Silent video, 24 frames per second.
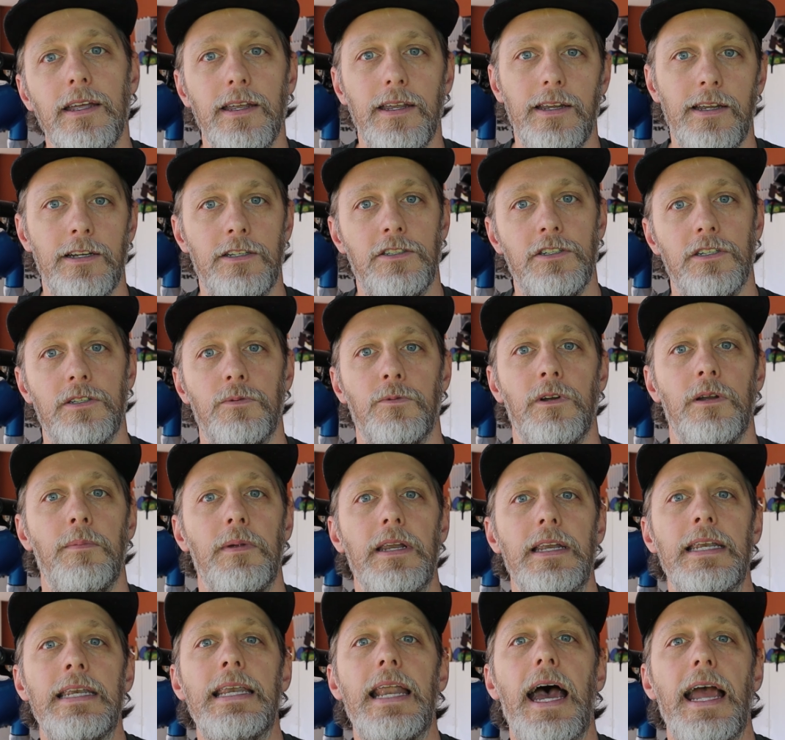It just would have
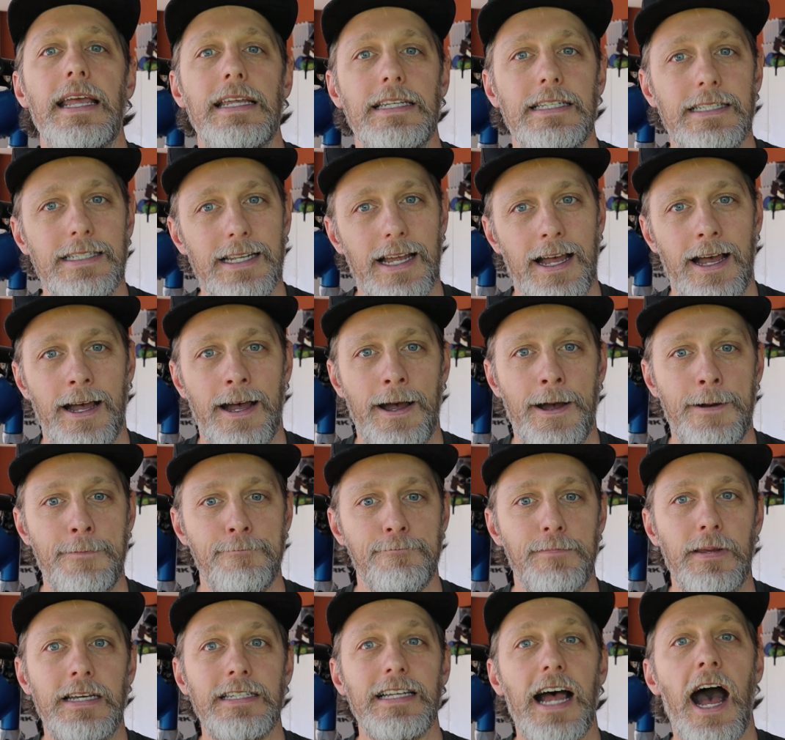been nice
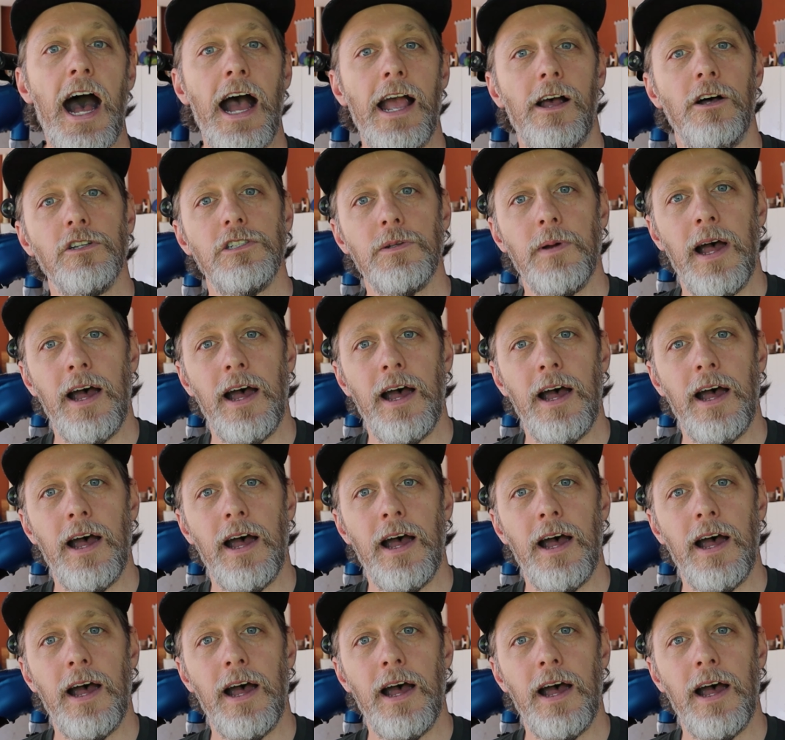because I also